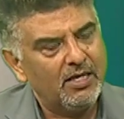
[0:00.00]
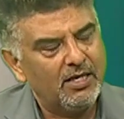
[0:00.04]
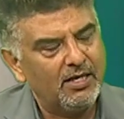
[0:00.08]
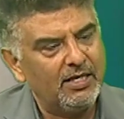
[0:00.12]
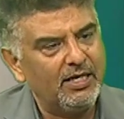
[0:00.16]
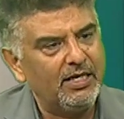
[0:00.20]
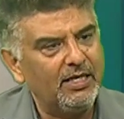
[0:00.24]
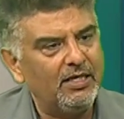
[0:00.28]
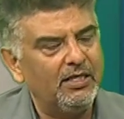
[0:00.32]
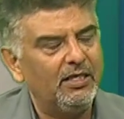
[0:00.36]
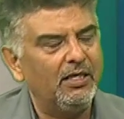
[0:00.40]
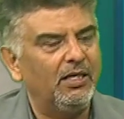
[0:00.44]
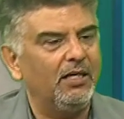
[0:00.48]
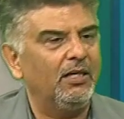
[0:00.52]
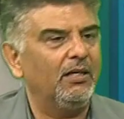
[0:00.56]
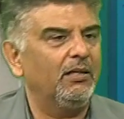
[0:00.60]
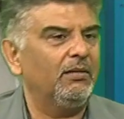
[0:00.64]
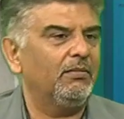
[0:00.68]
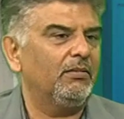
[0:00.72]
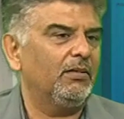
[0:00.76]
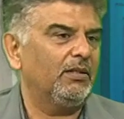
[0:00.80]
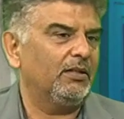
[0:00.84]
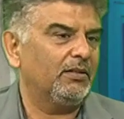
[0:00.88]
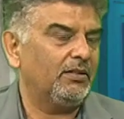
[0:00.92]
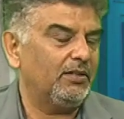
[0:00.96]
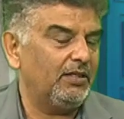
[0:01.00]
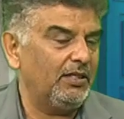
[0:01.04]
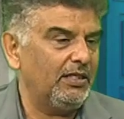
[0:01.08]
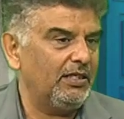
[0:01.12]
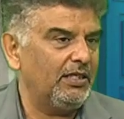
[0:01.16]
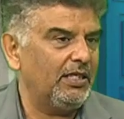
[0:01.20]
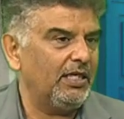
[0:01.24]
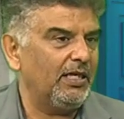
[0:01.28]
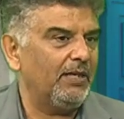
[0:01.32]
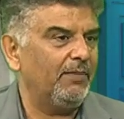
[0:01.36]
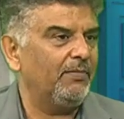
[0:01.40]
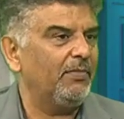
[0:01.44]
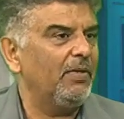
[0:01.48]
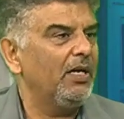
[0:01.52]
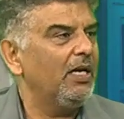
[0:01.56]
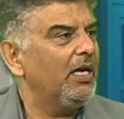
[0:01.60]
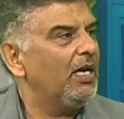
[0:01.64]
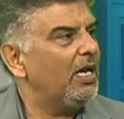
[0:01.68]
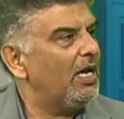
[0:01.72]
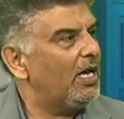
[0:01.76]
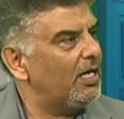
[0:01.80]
read, uh, see them,